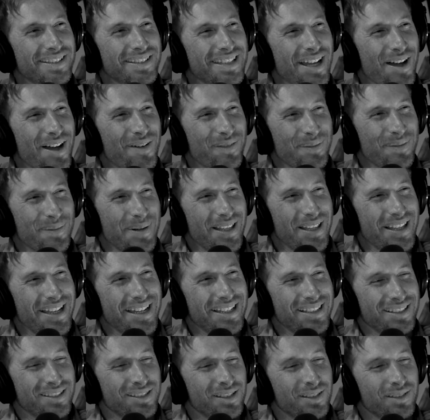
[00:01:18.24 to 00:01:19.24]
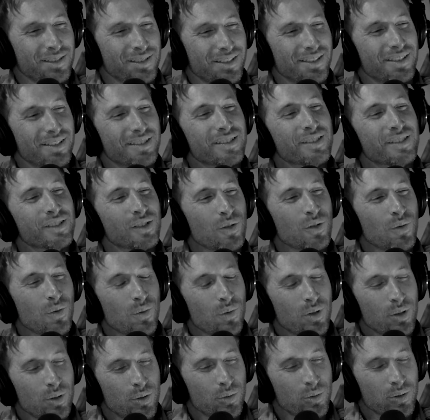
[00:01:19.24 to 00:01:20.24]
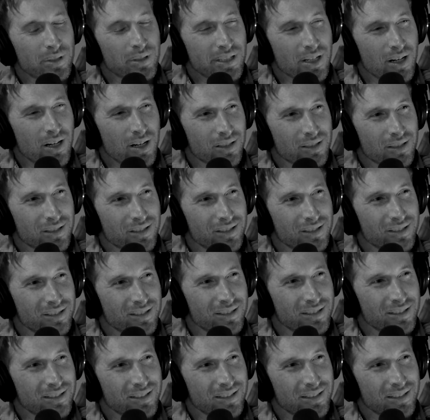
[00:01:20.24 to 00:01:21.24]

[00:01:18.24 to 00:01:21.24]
Down from LA. So who are the artists?